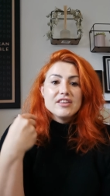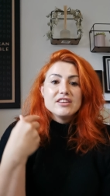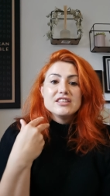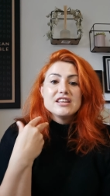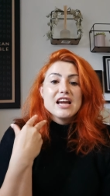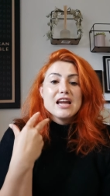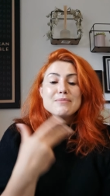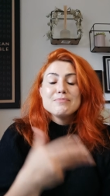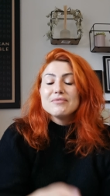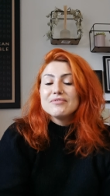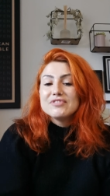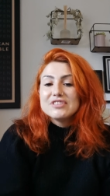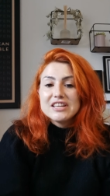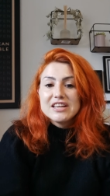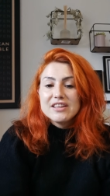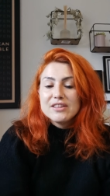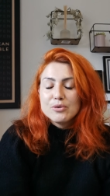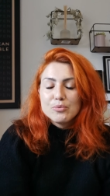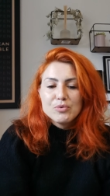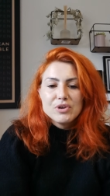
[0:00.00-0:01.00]
The time of
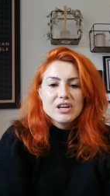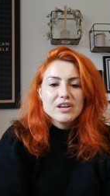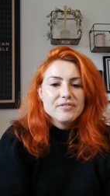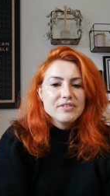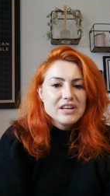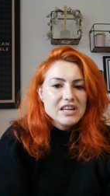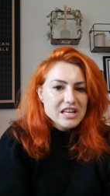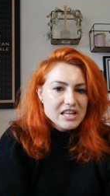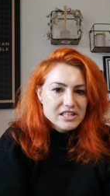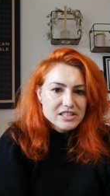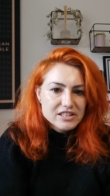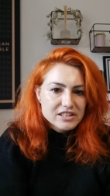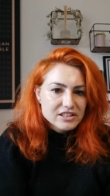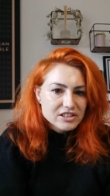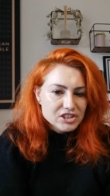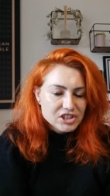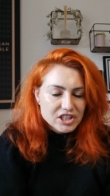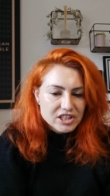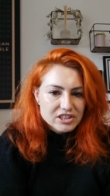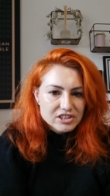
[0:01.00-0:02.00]
day that we have
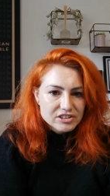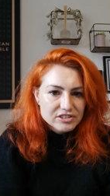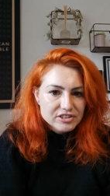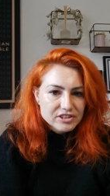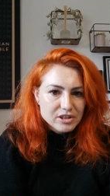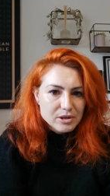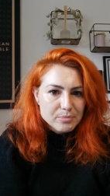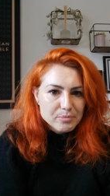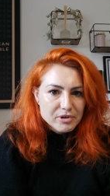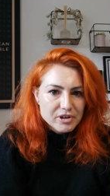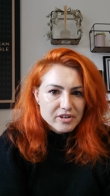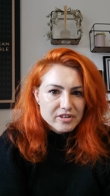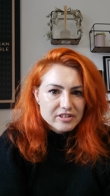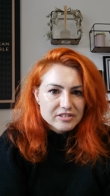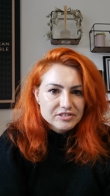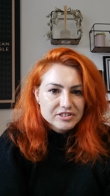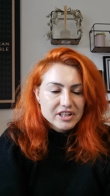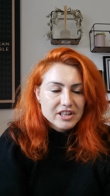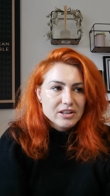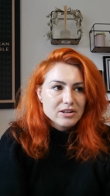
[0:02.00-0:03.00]
eaten changes the number
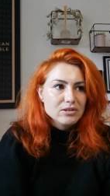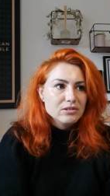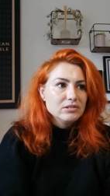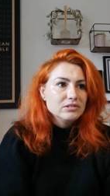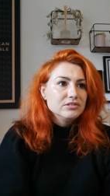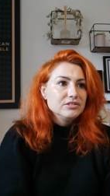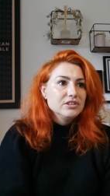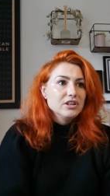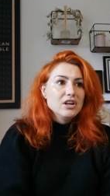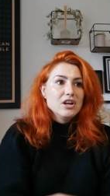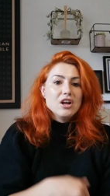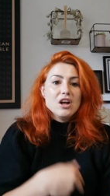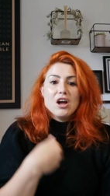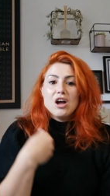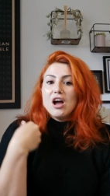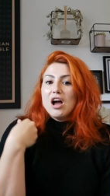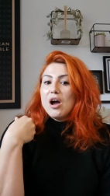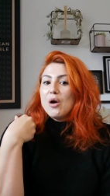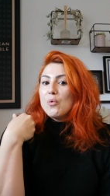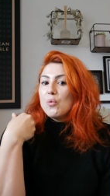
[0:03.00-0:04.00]
in the scales
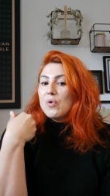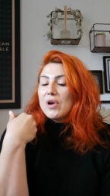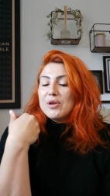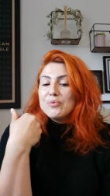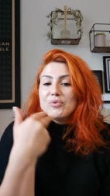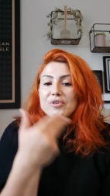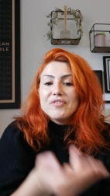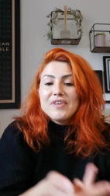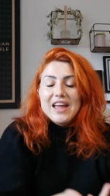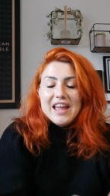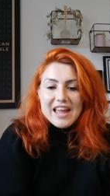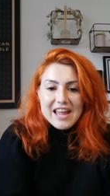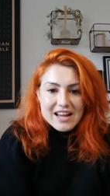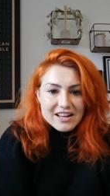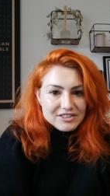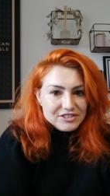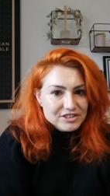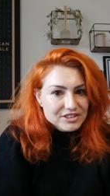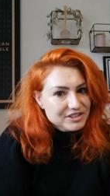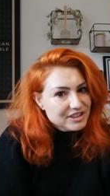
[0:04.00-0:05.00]
when we've
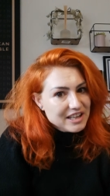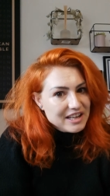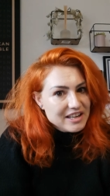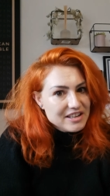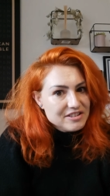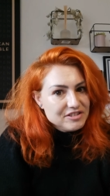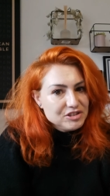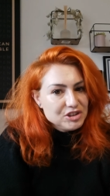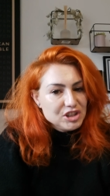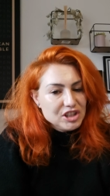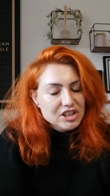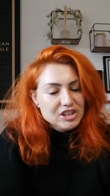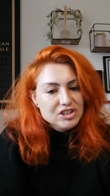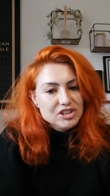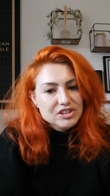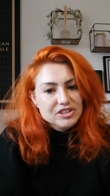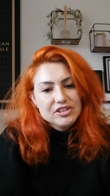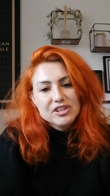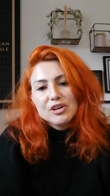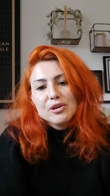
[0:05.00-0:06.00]
exercised
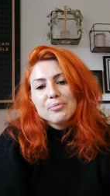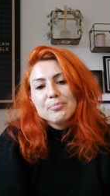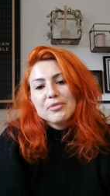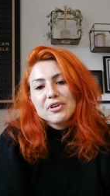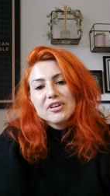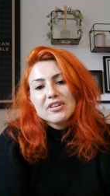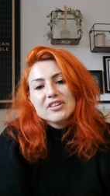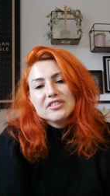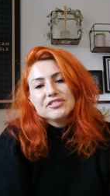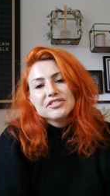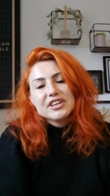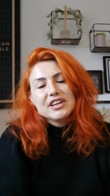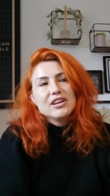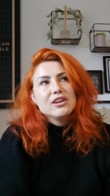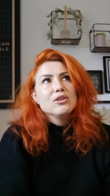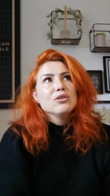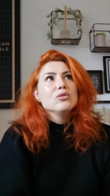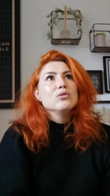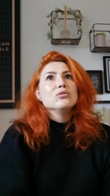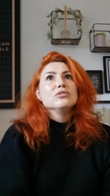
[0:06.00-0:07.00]
changes the number in the
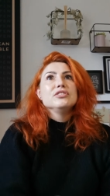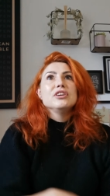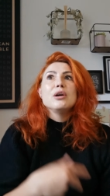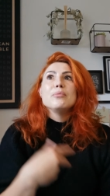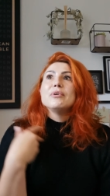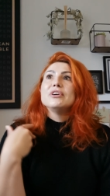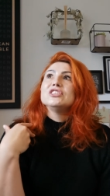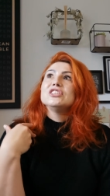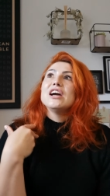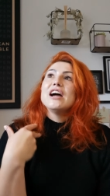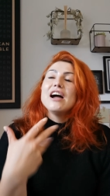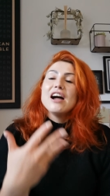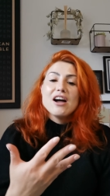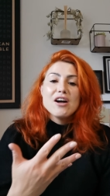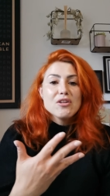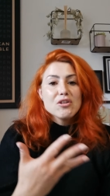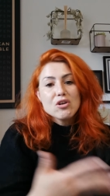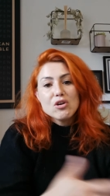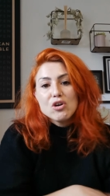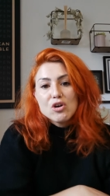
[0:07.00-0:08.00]
scales, how much
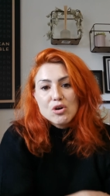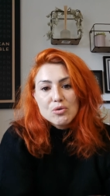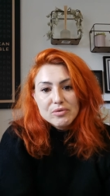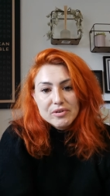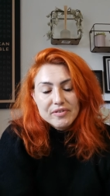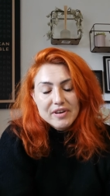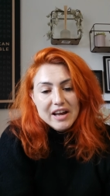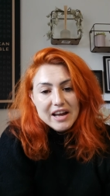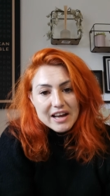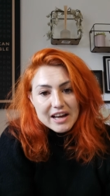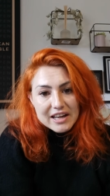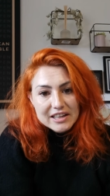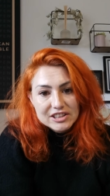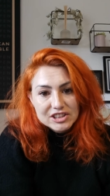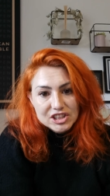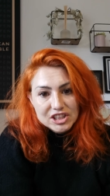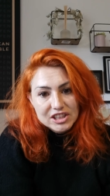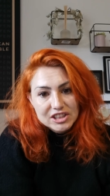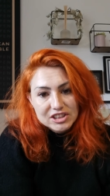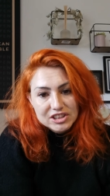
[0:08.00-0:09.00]
alcohol we've
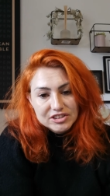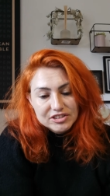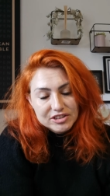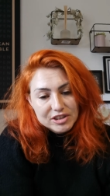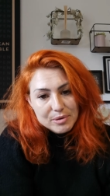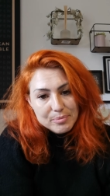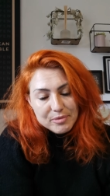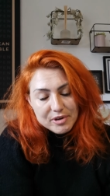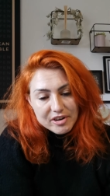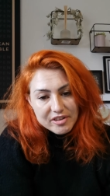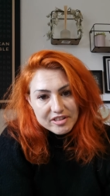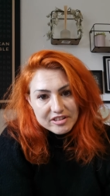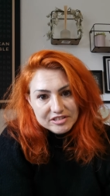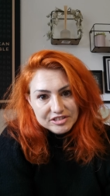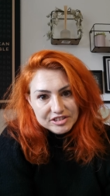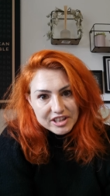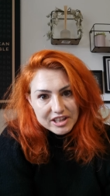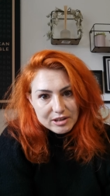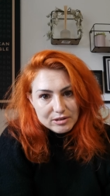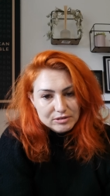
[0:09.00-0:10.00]
had changes the number in
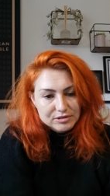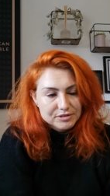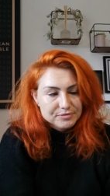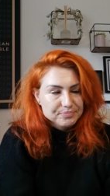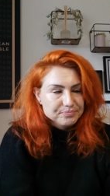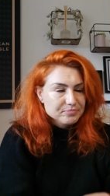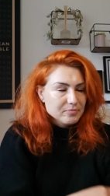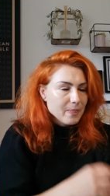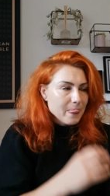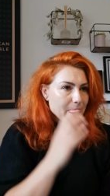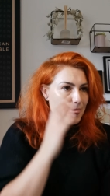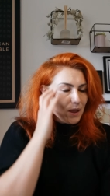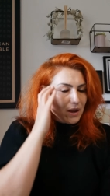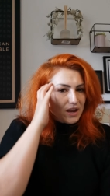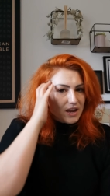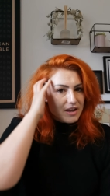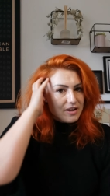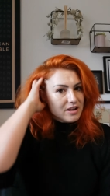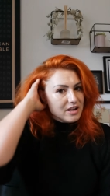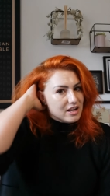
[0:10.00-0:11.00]
the scales.
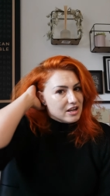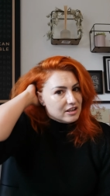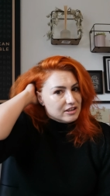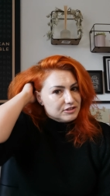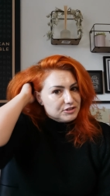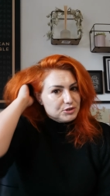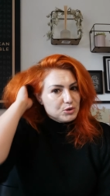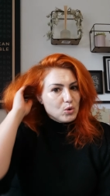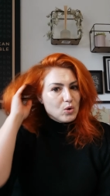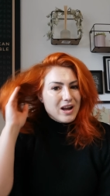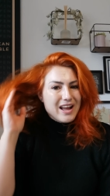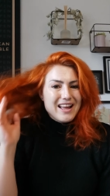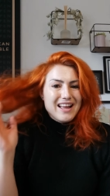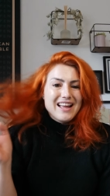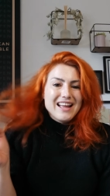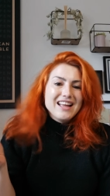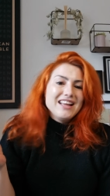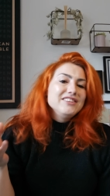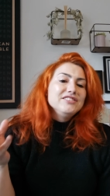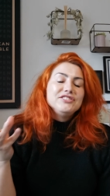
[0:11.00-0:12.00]
Okay, so
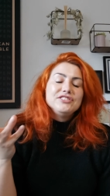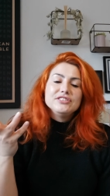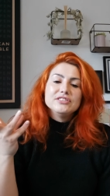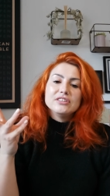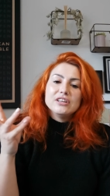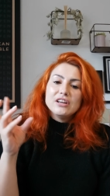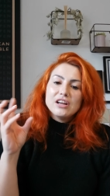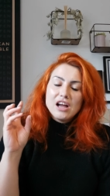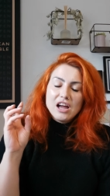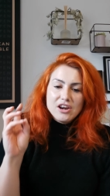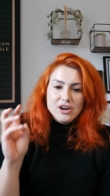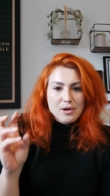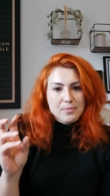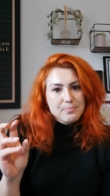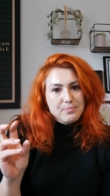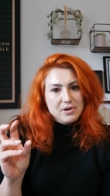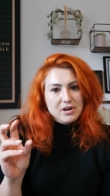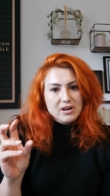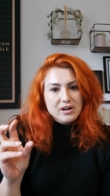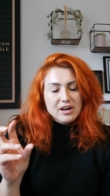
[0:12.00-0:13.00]
it is a
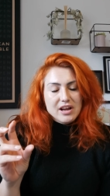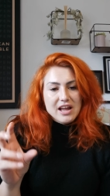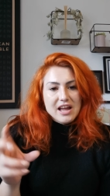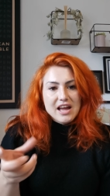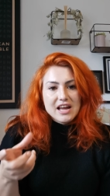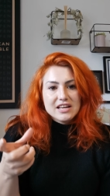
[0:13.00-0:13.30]
number.